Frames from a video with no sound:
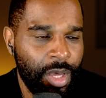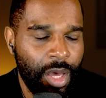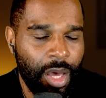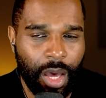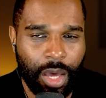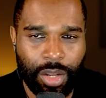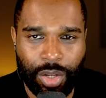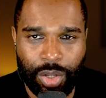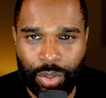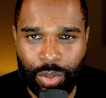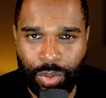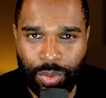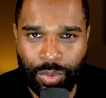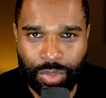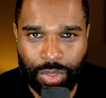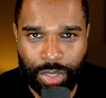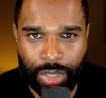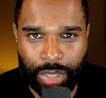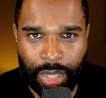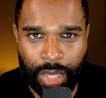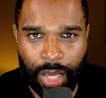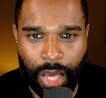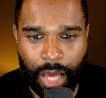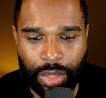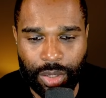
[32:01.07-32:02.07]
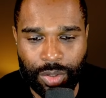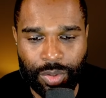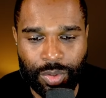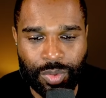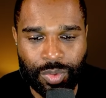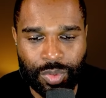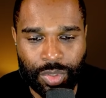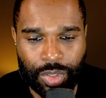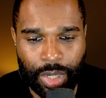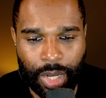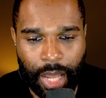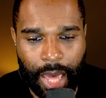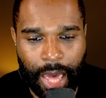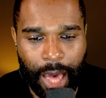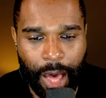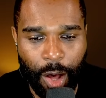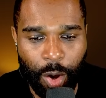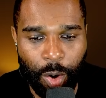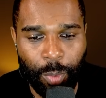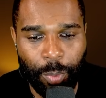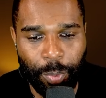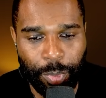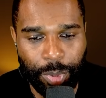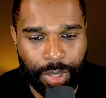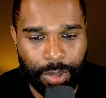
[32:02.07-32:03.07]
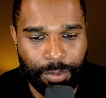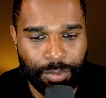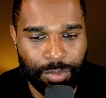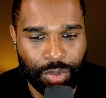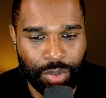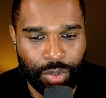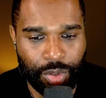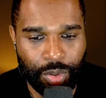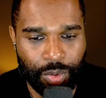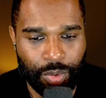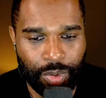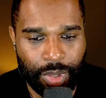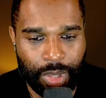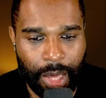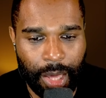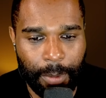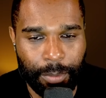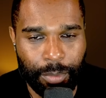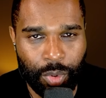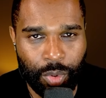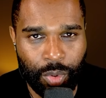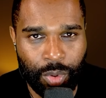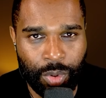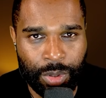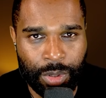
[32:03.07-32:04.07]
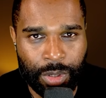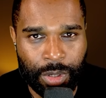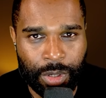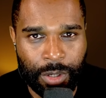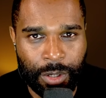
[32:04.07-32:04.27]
And who's gonna help him do that more?